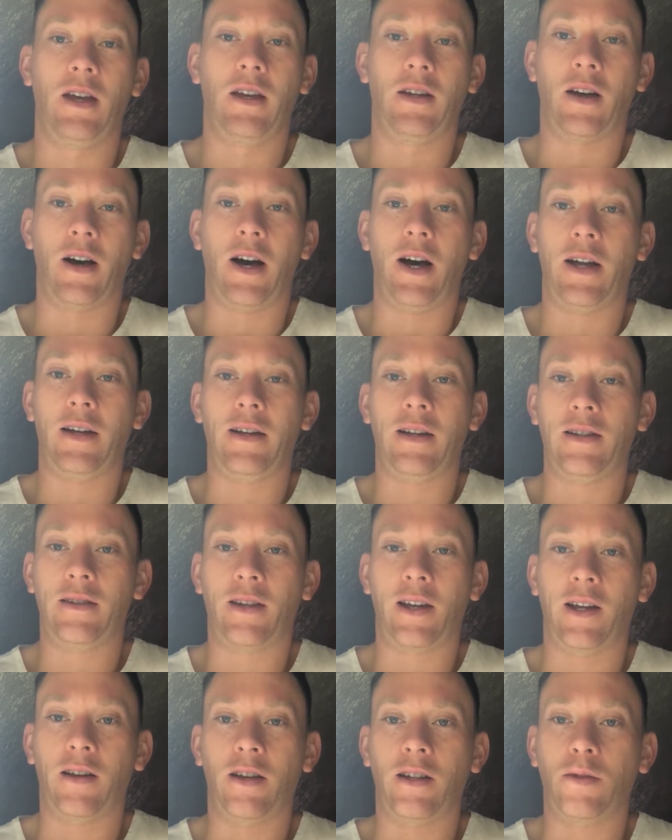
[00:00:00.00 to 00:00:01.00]
God, it's
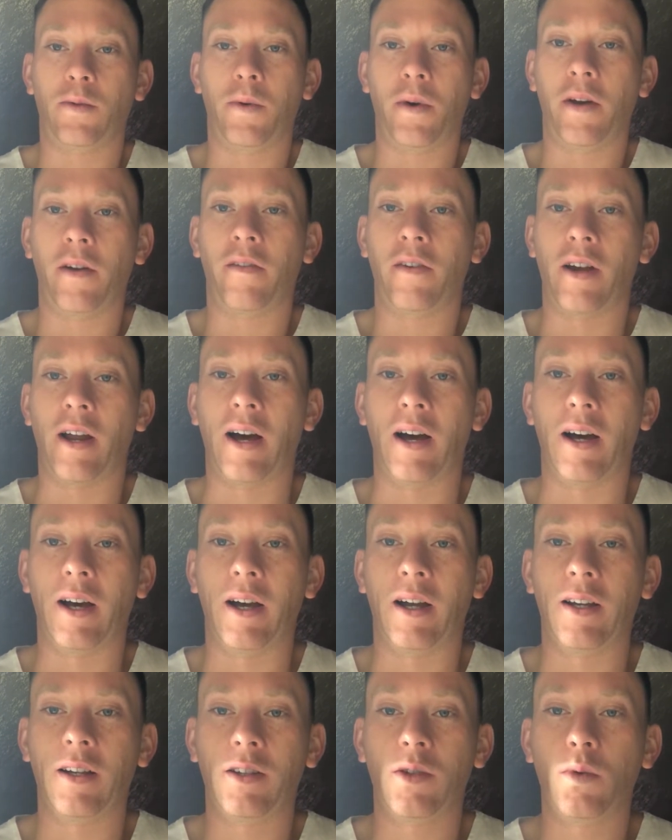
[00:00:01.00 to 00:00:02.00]
like a twinkle of an
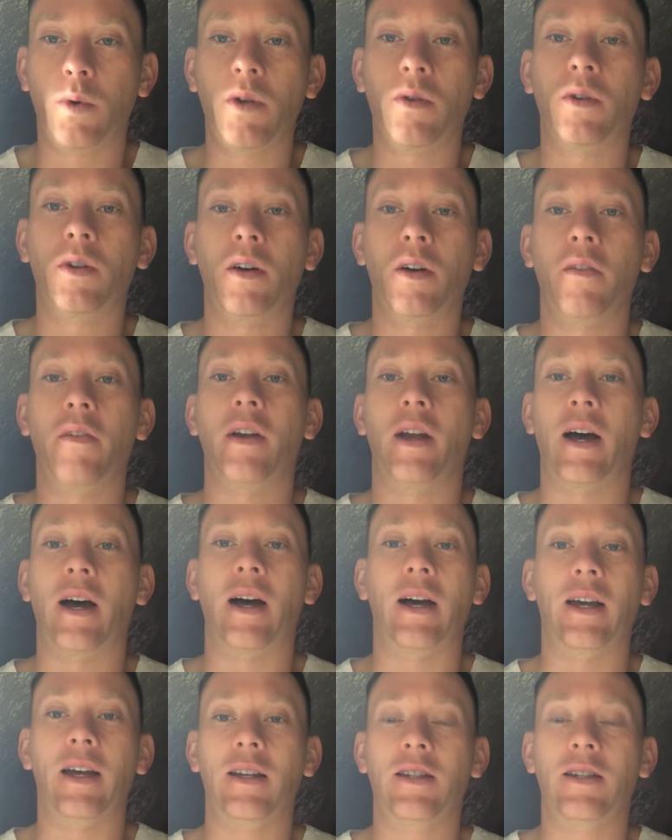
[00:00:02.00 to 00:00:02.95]
eye.